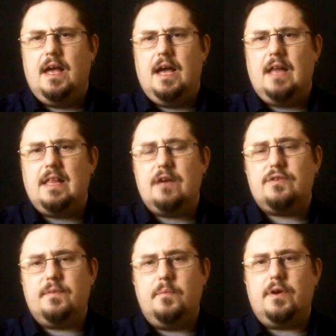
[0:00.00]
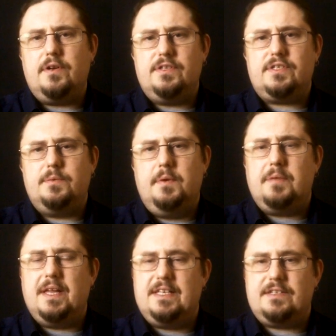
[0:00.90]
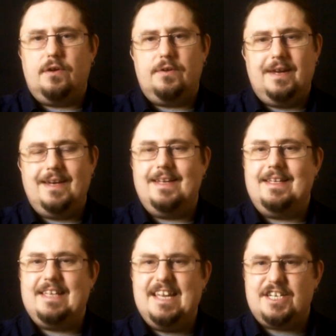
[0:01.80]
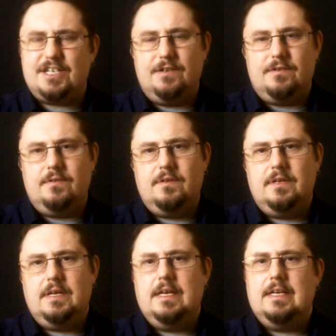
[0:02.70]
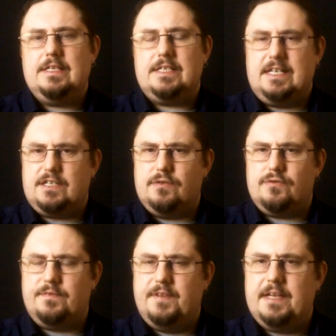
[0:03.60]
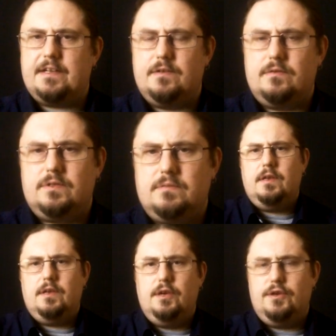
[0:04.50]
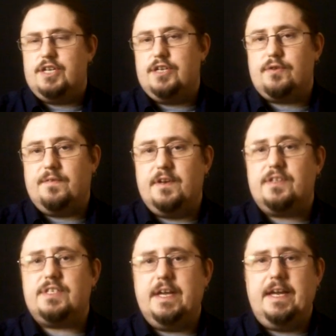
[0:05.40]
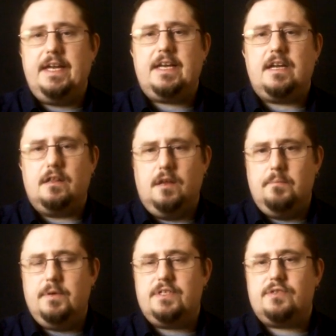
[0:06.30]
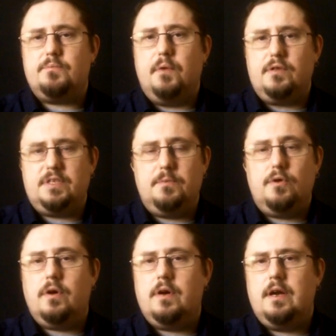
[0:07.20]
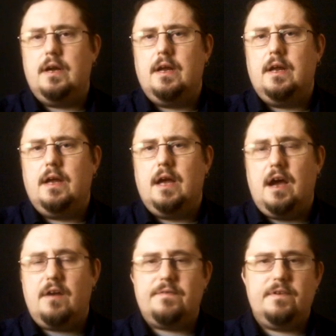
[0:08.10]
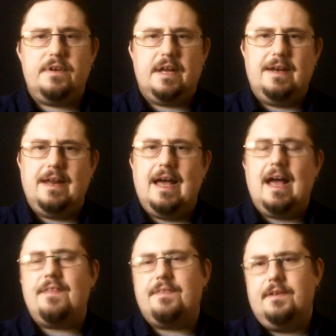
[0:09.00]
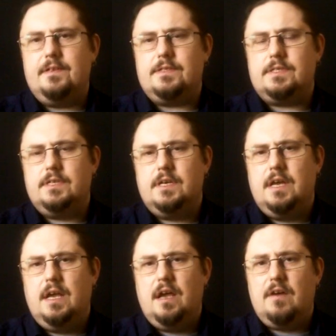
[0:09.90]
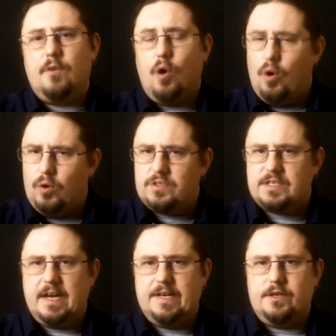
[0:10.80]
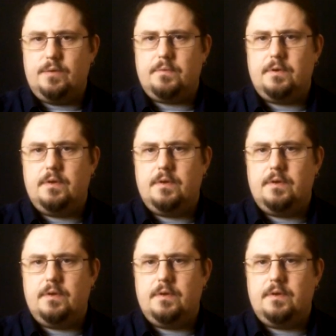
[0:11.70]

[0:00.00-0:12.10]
allows for monitors to be placed on an additional 600 vehicles. Eugene, Traverse City, Columbus, Baltimore, Hartford and Athens have all signed up